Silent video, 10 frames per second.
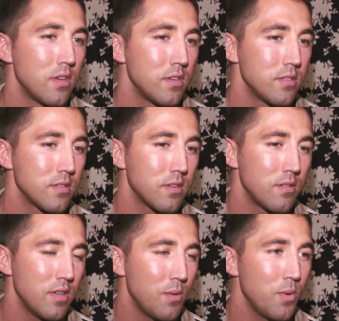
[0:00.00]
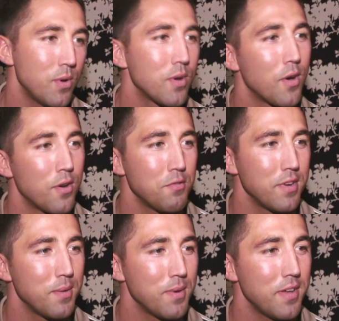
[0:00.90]
So yeah, we all got on
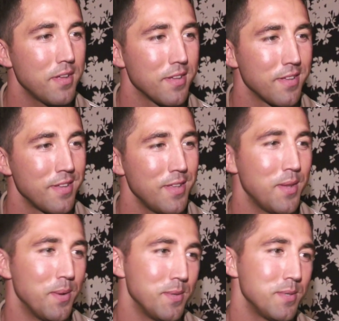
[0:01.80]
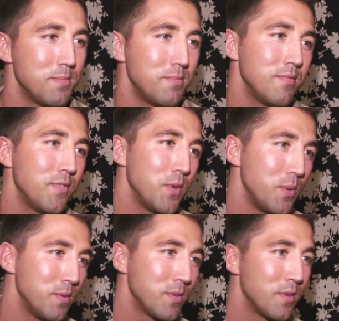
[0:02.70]
really well you know, there's a
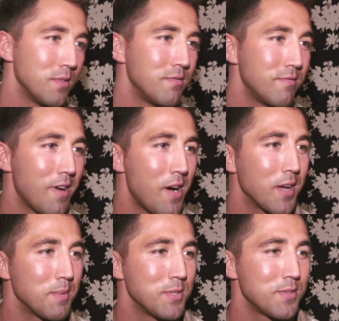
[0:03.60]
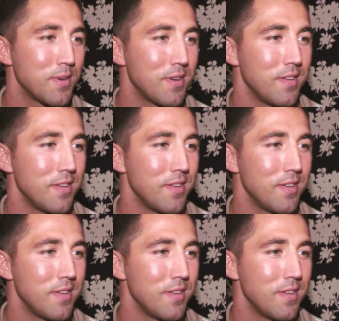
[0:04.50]
few sort of arguments